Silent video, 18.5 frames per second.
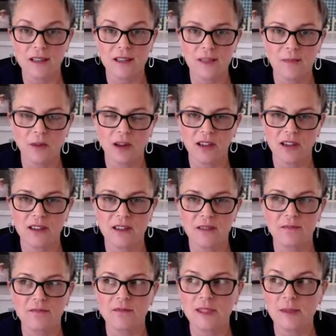in spa,
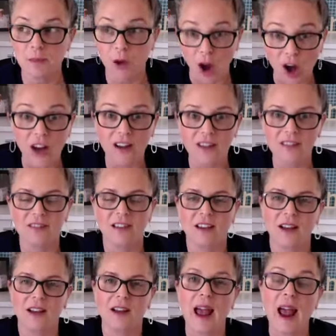in spa
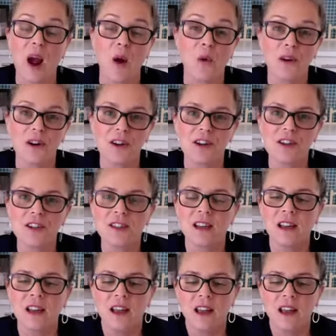uh, hours,